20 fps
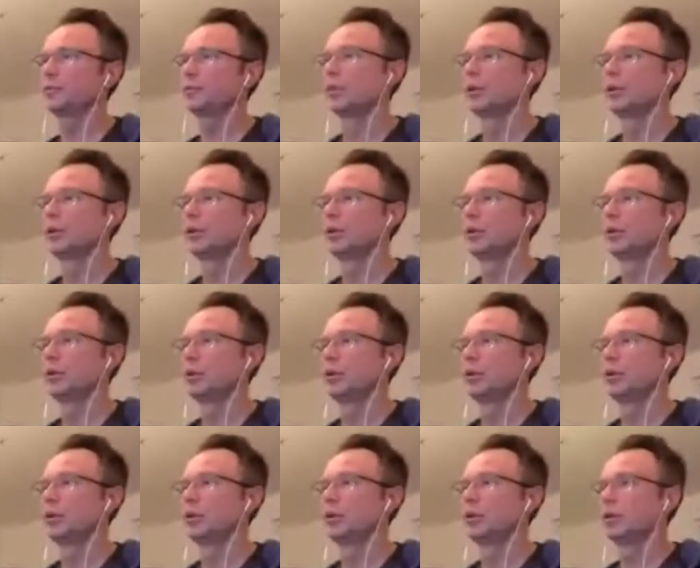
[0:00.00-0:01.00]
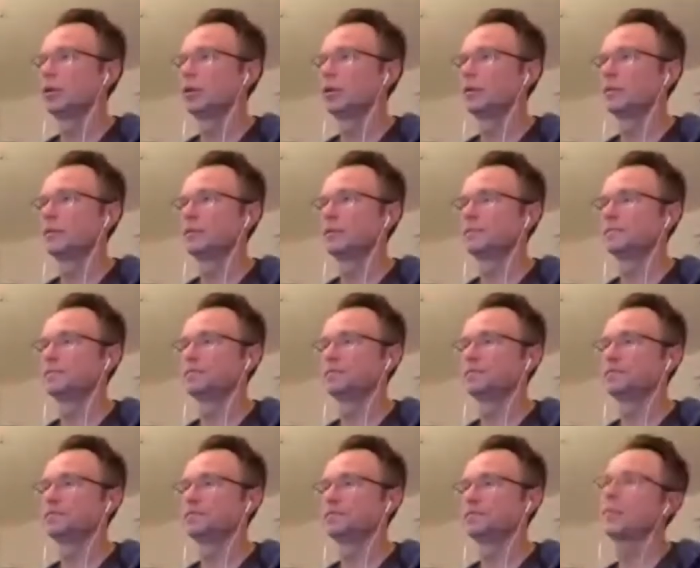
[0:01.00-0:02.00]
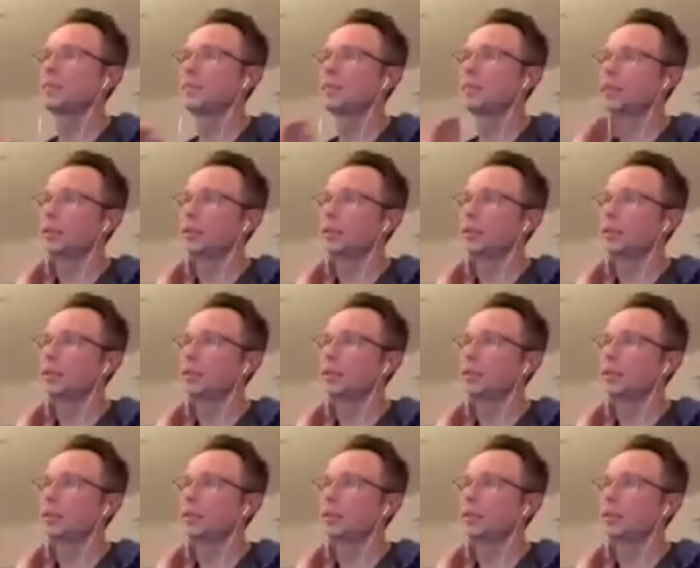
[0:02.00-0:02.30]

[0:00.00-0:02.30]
[no speech]